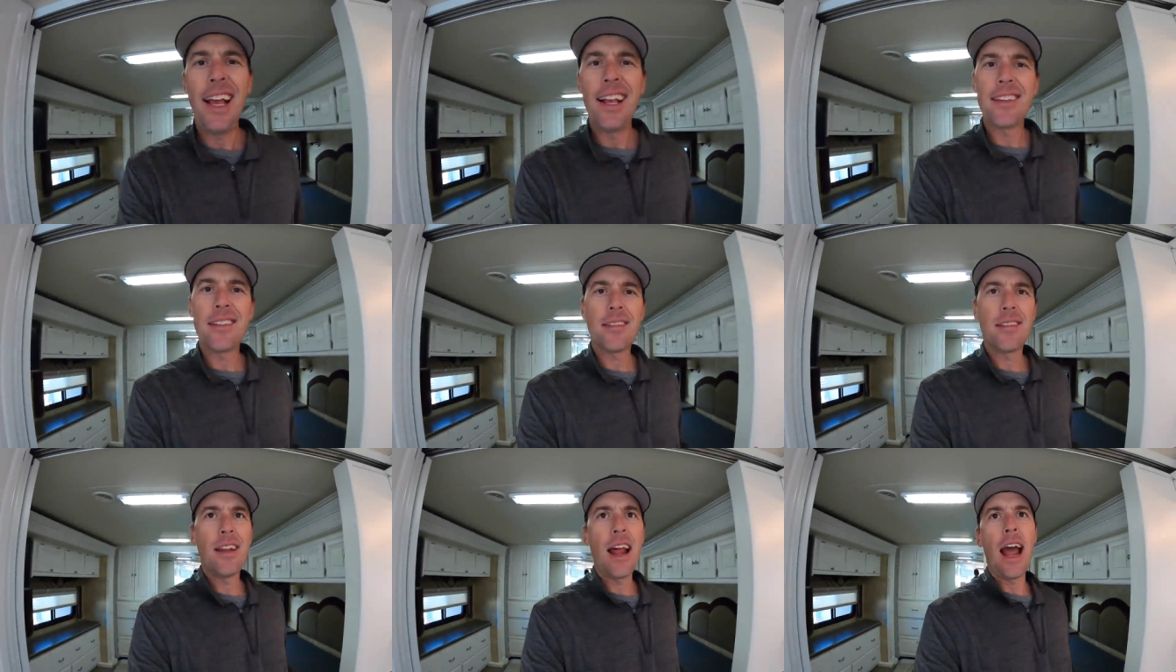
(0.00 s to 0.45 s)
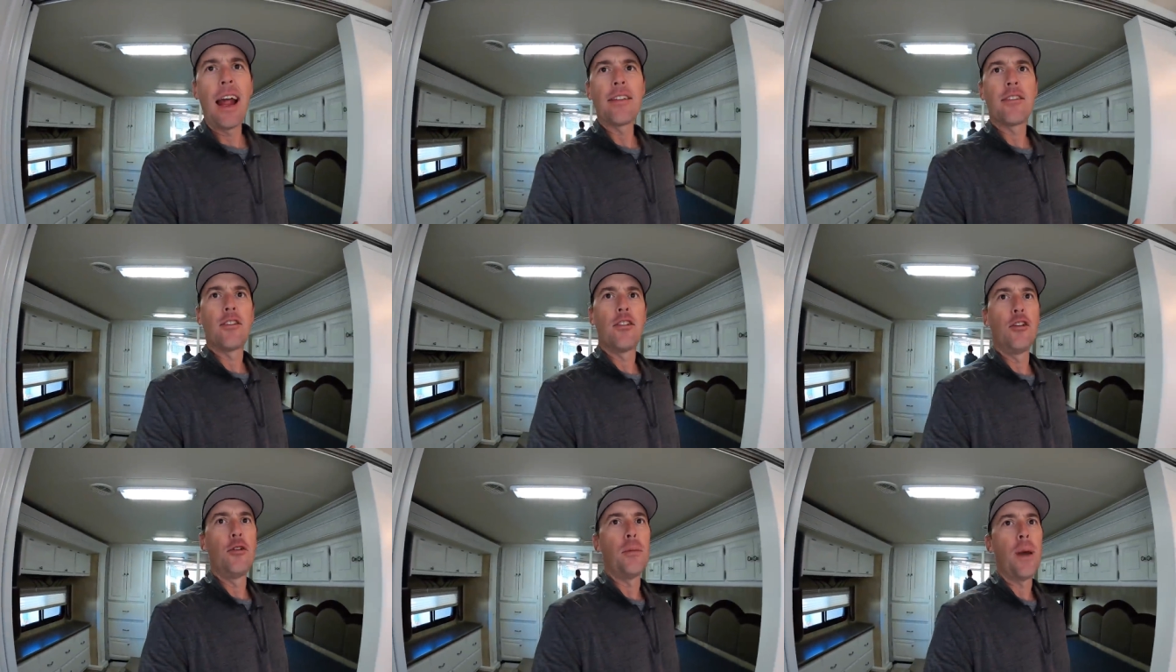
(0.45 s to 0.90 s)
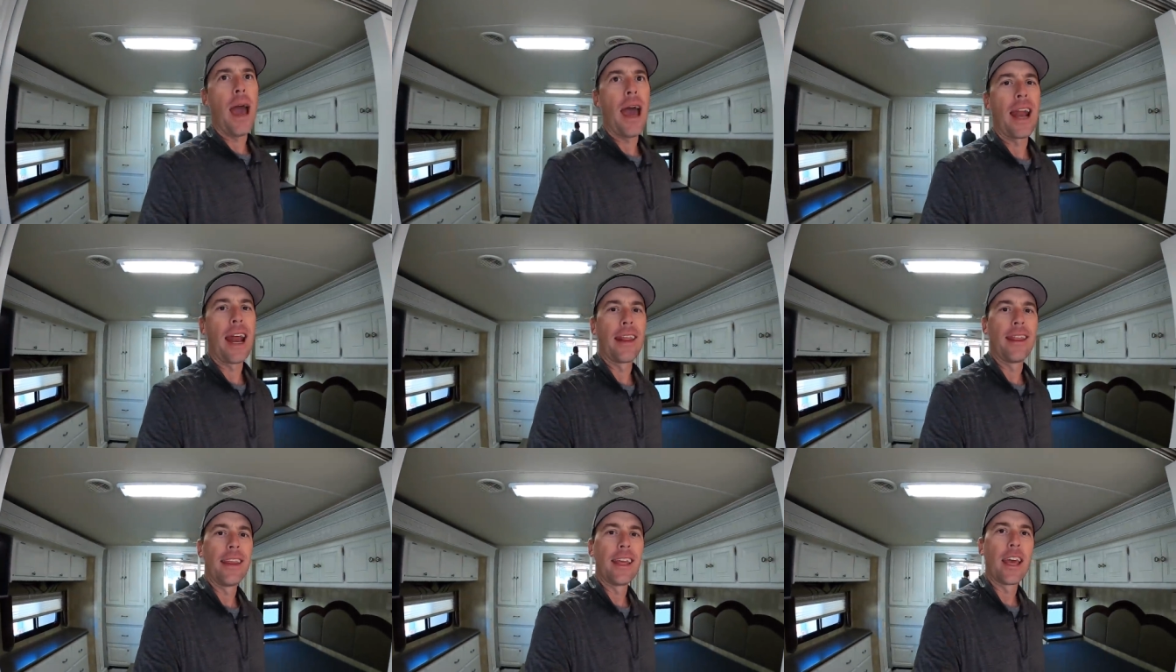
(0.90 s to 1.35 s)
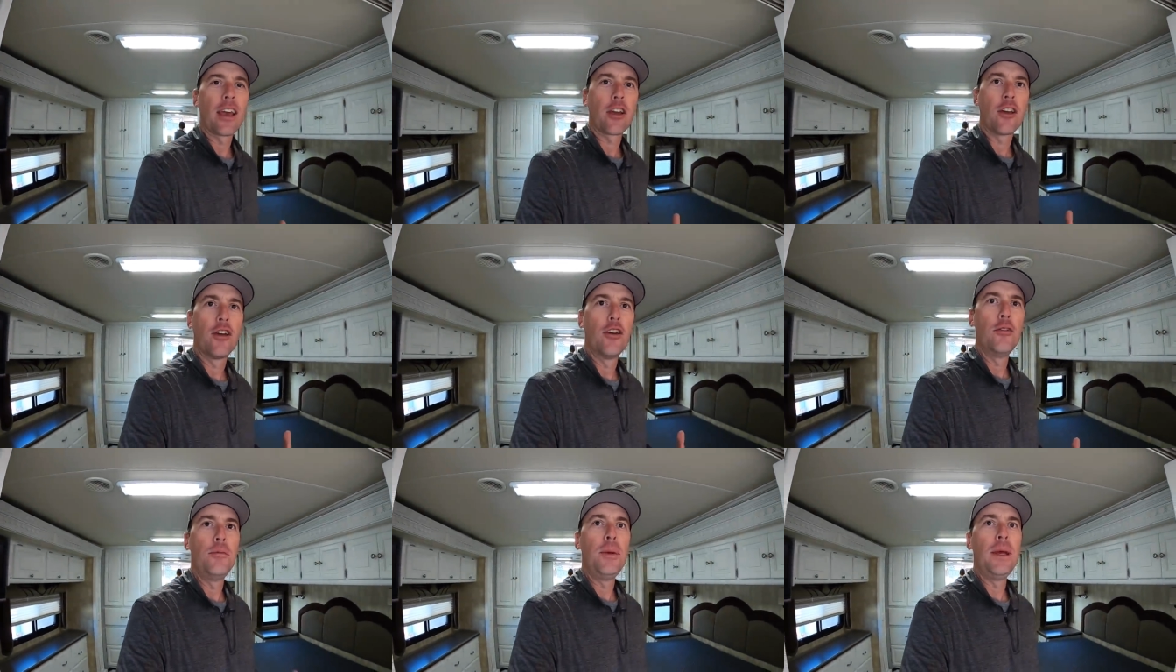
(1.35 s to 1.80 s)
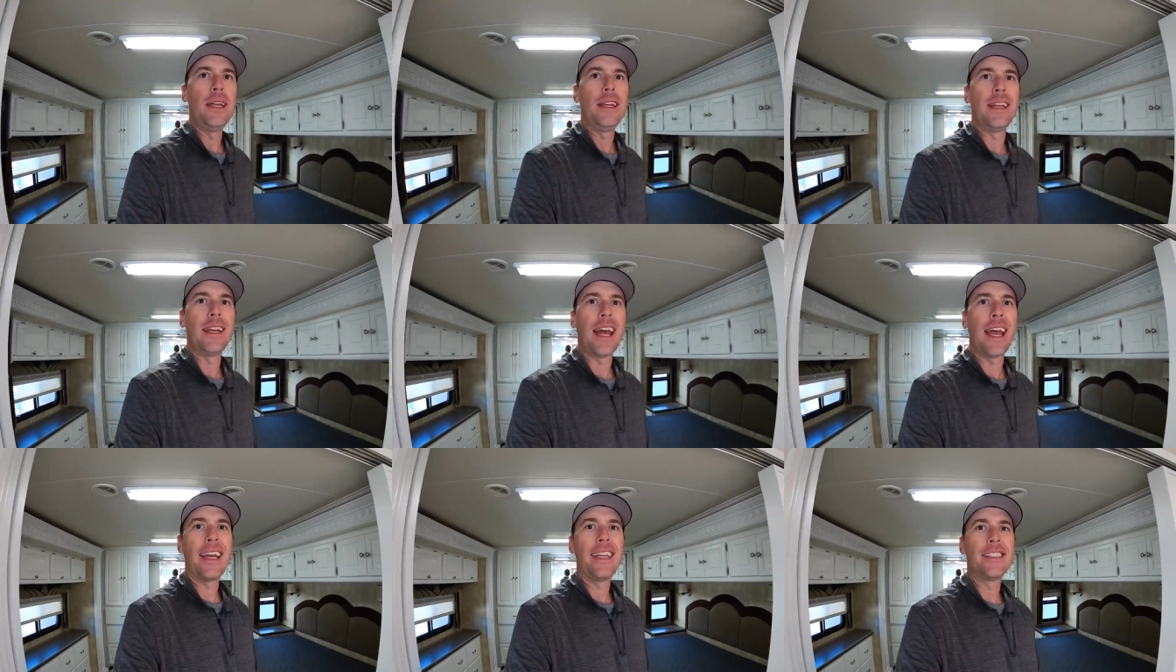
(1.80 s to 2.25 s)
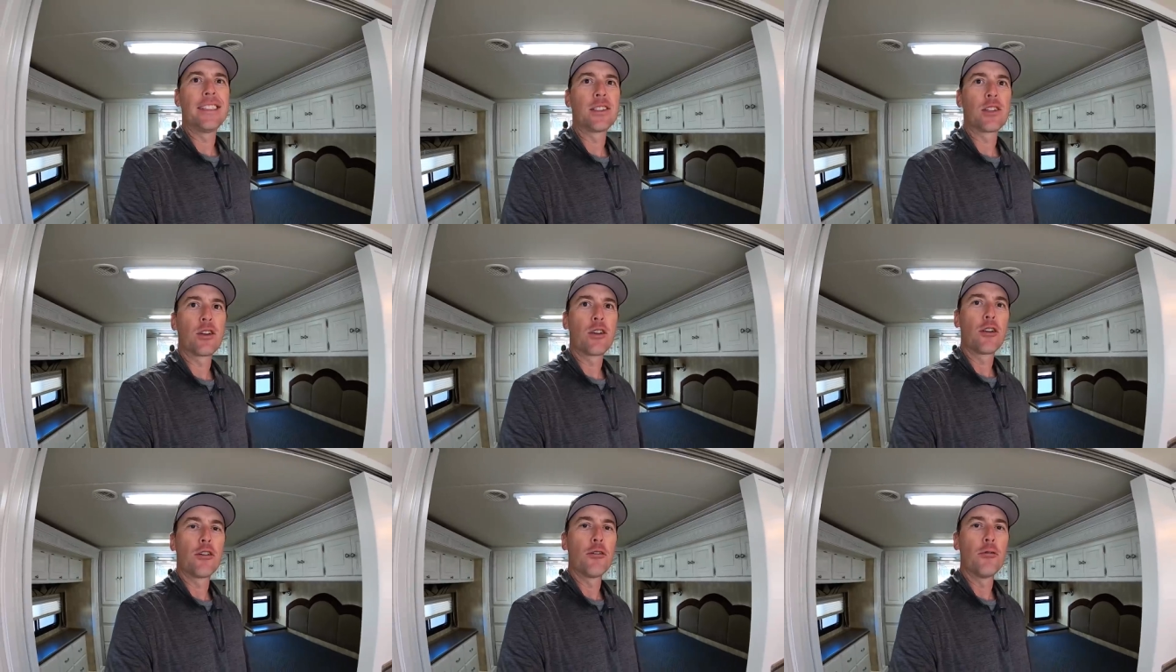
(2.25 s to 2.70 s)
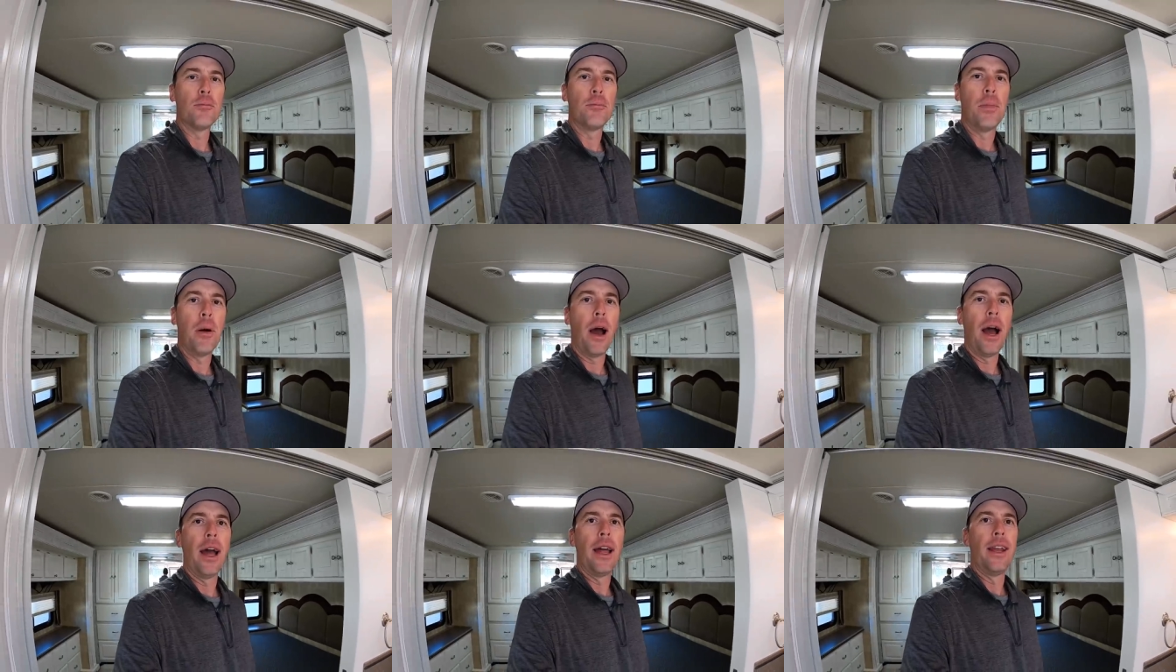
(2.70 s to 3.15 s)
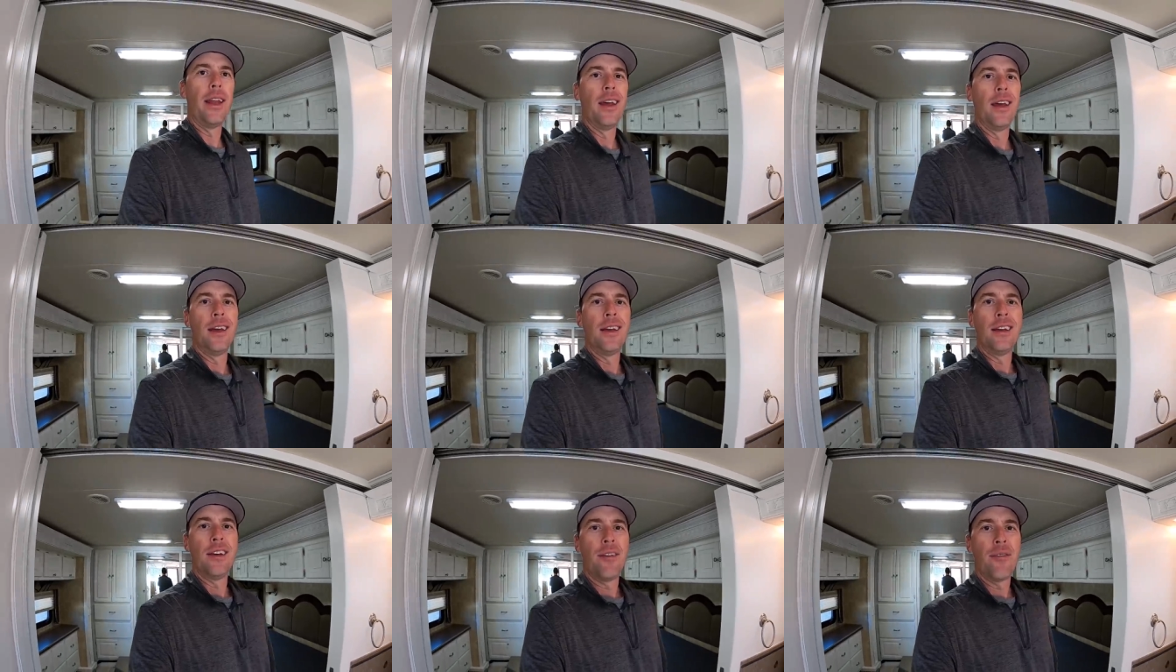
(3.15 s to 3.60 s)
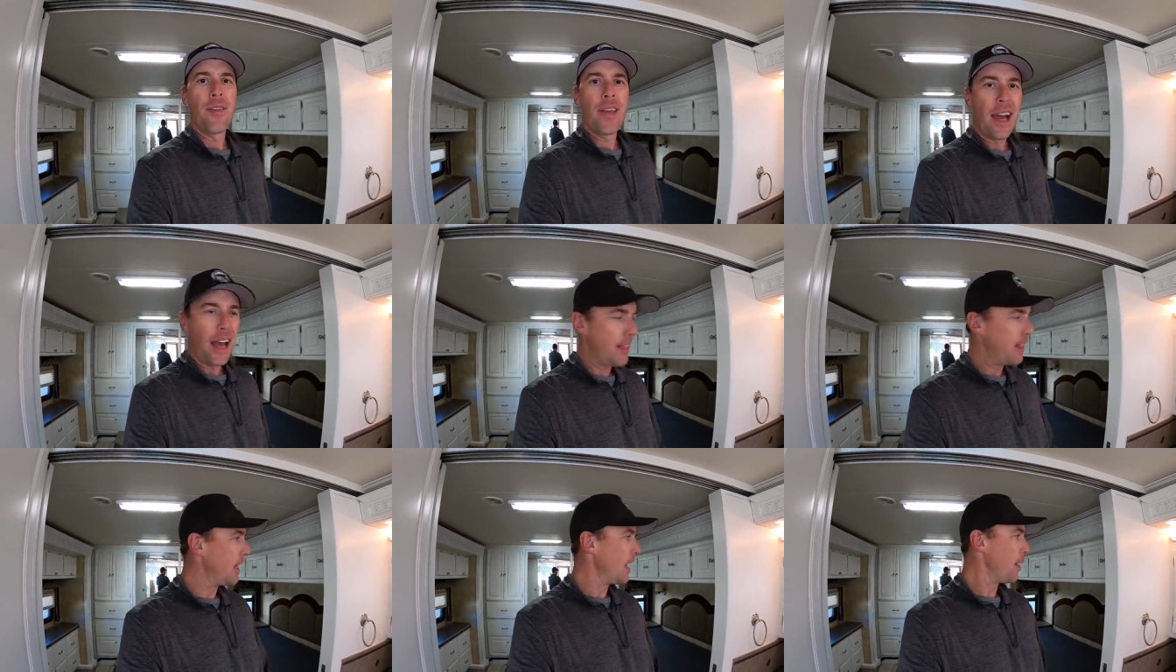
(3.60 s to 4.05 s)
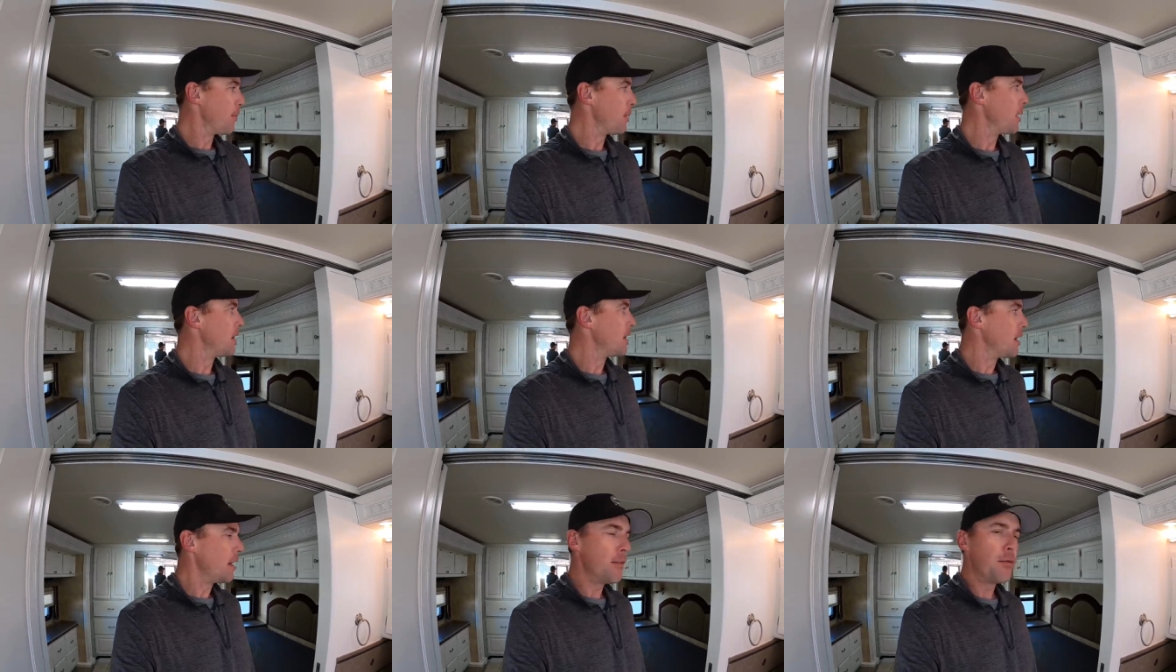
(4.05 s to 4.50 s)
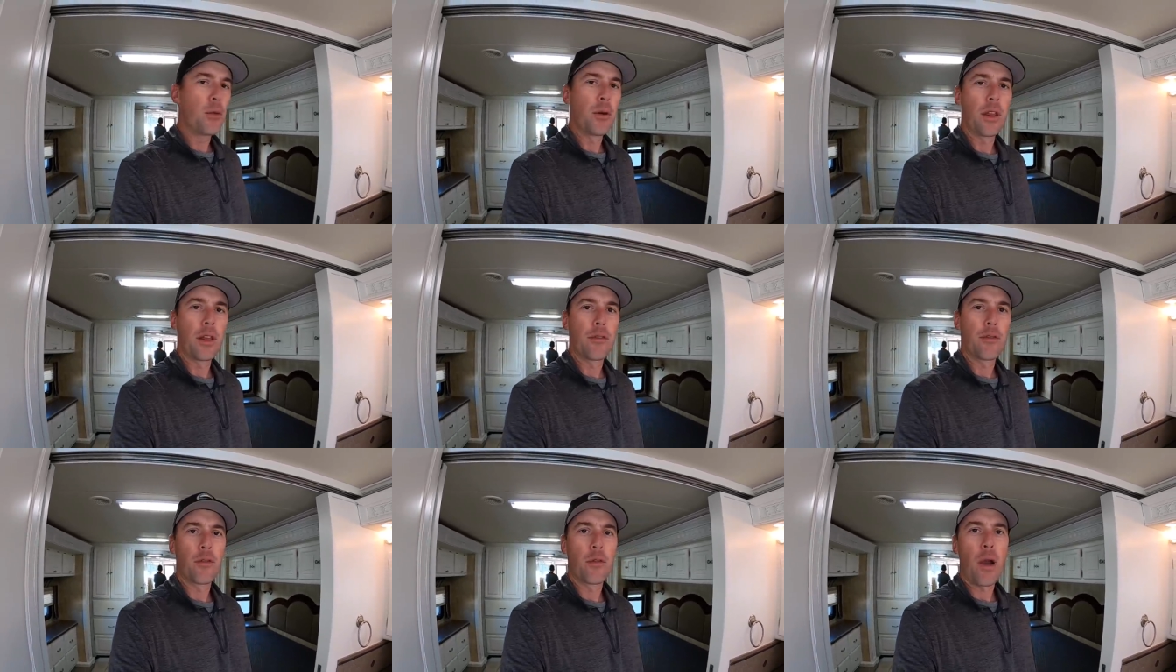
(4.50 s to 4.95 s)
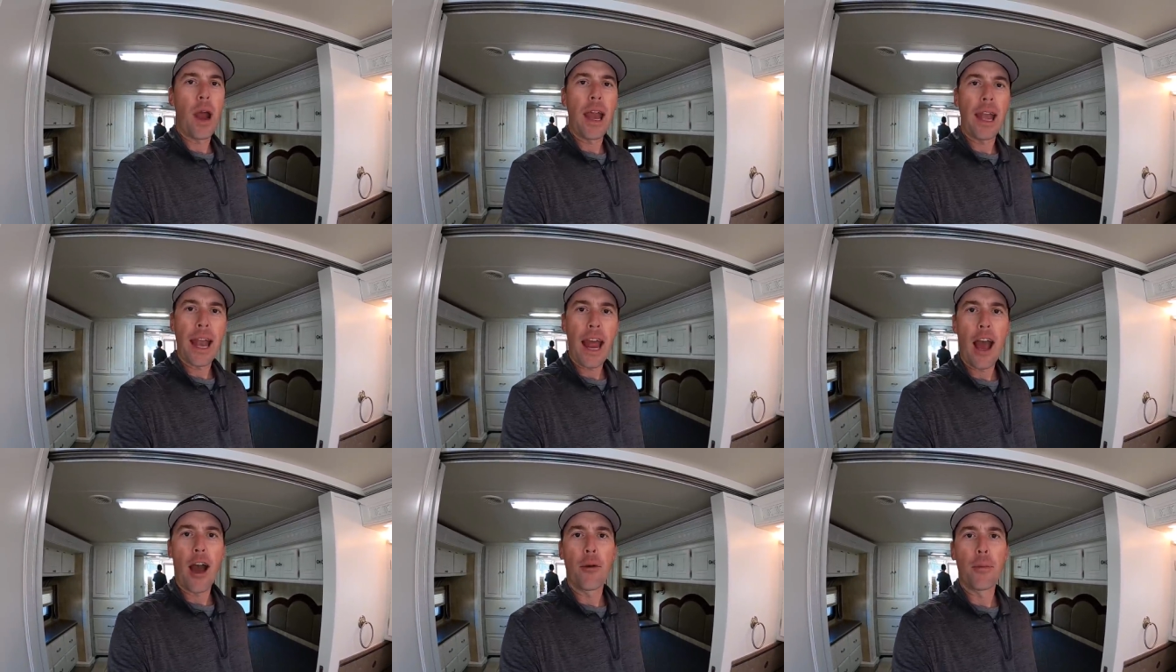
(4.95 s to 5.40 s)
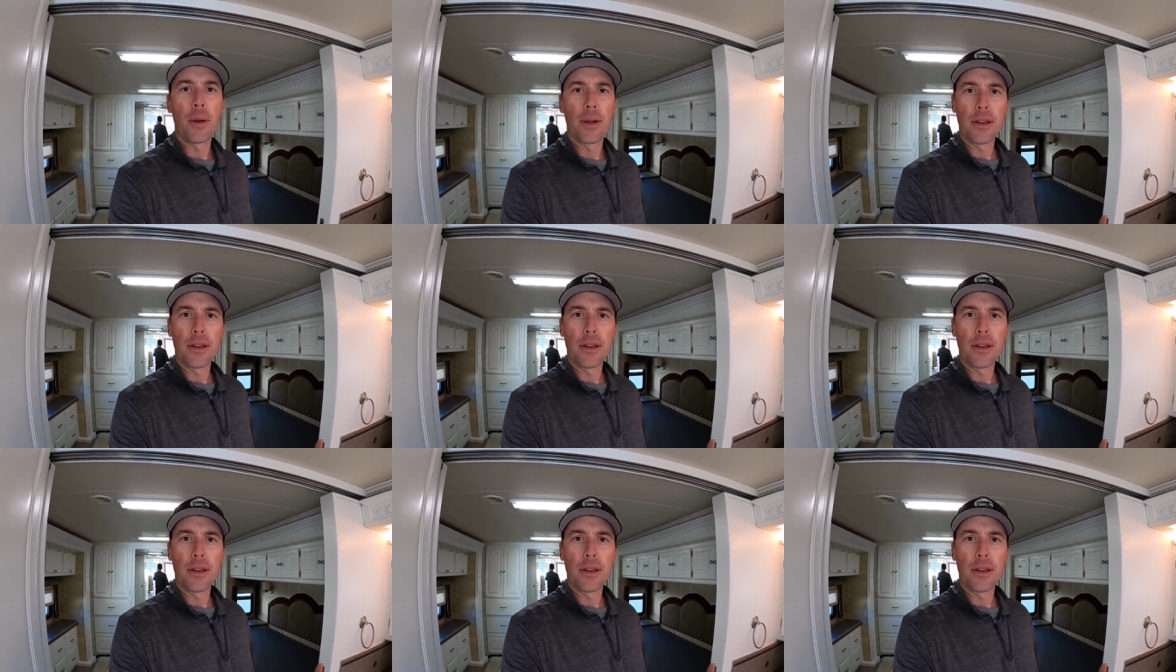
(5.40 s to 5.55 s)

it's not too bad. I think it could be nicer, but I think I'm going to live with it for right now.